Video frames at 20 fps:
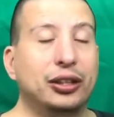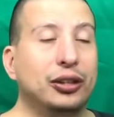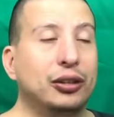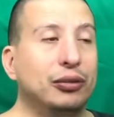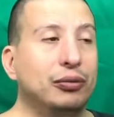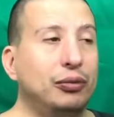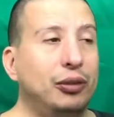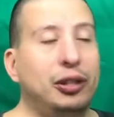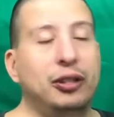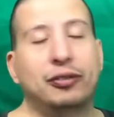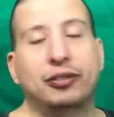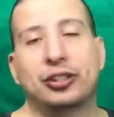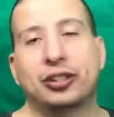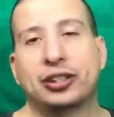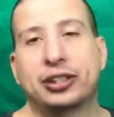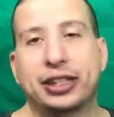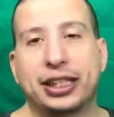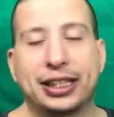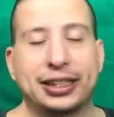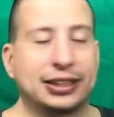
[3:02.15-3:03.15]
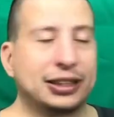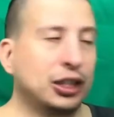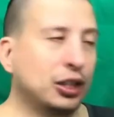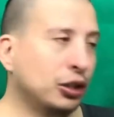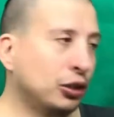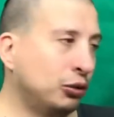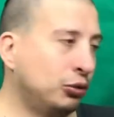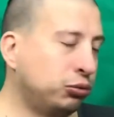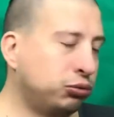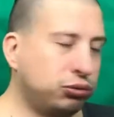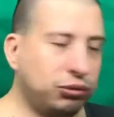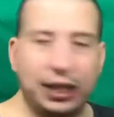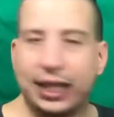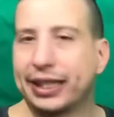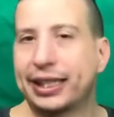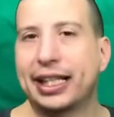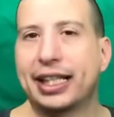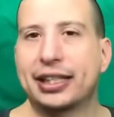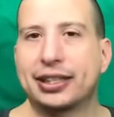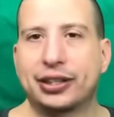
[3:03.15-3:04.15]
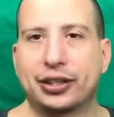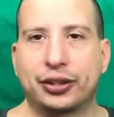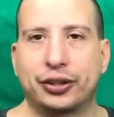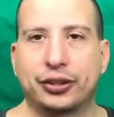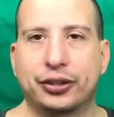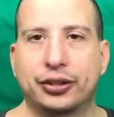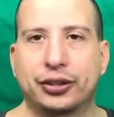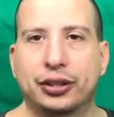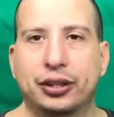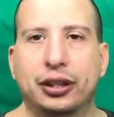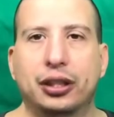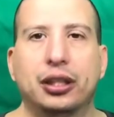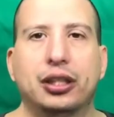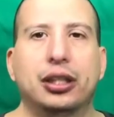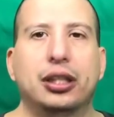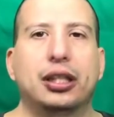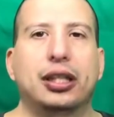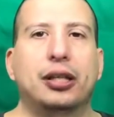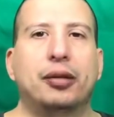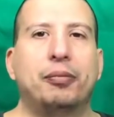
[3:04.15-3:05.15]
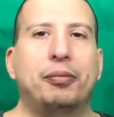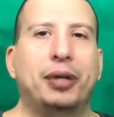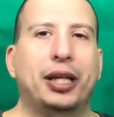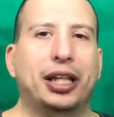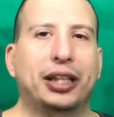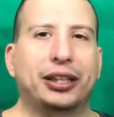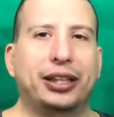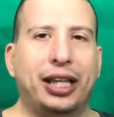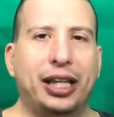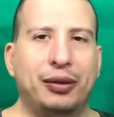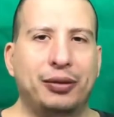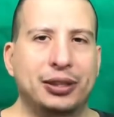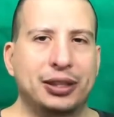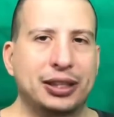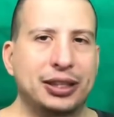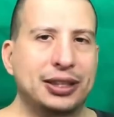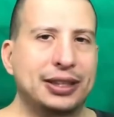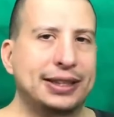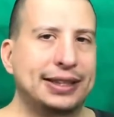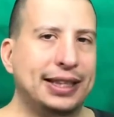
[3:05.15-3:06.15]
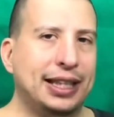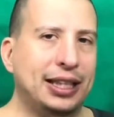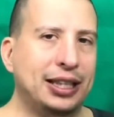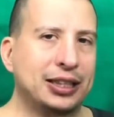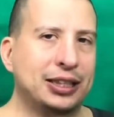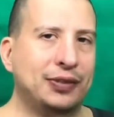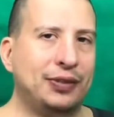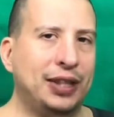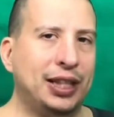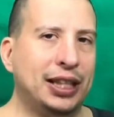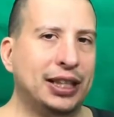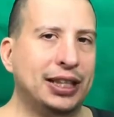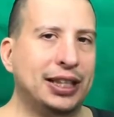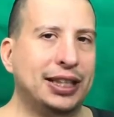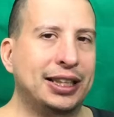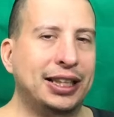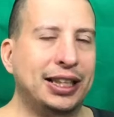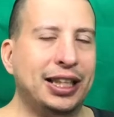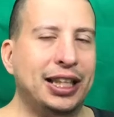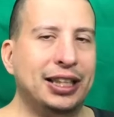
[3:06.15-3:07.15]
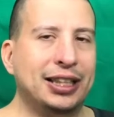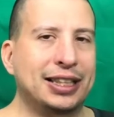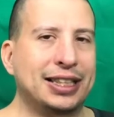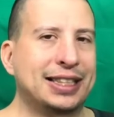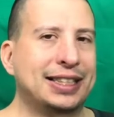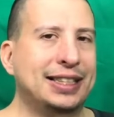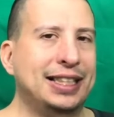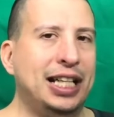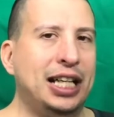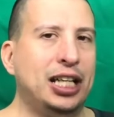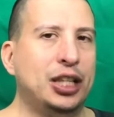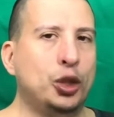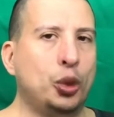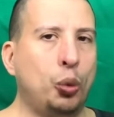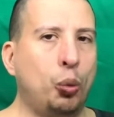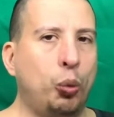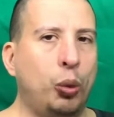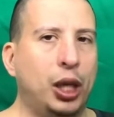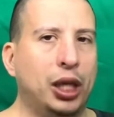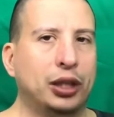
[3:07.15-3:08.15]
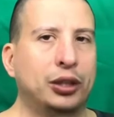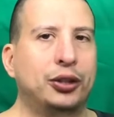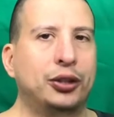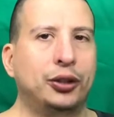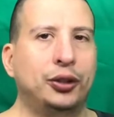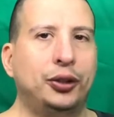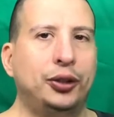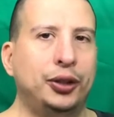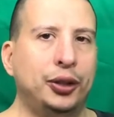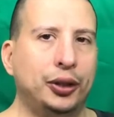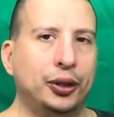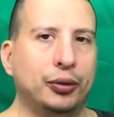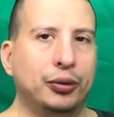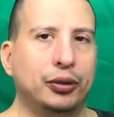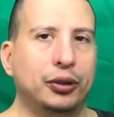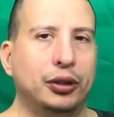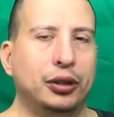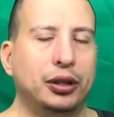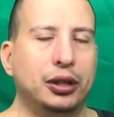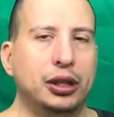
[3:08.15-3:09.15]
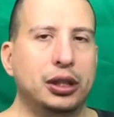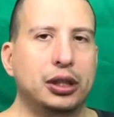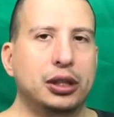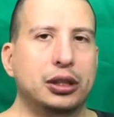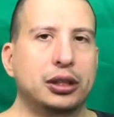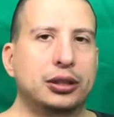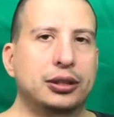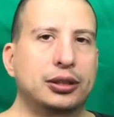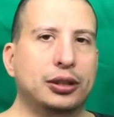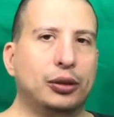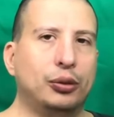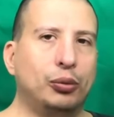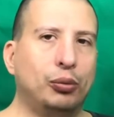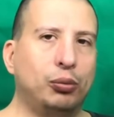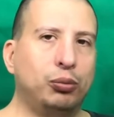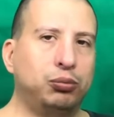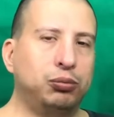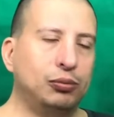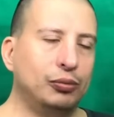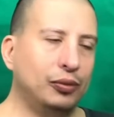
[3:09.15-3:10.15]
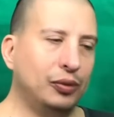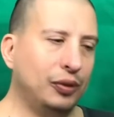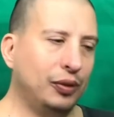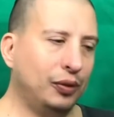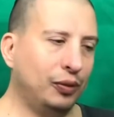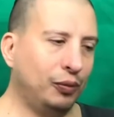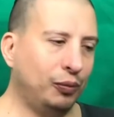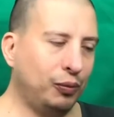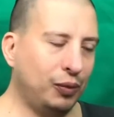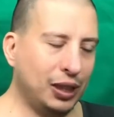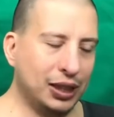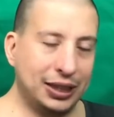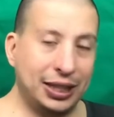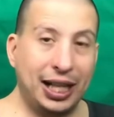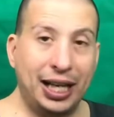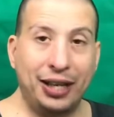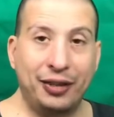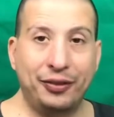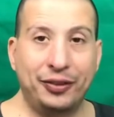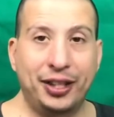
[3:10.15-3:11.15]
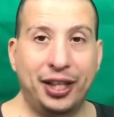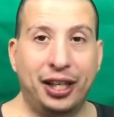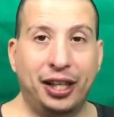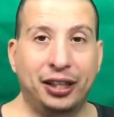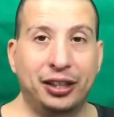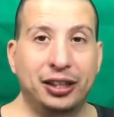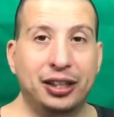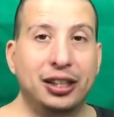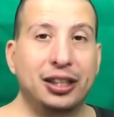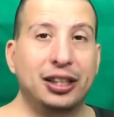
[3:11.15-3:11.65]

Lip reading: all of those things. Great answers. But I wasn't satisfied that he understands what to do. So what I have done,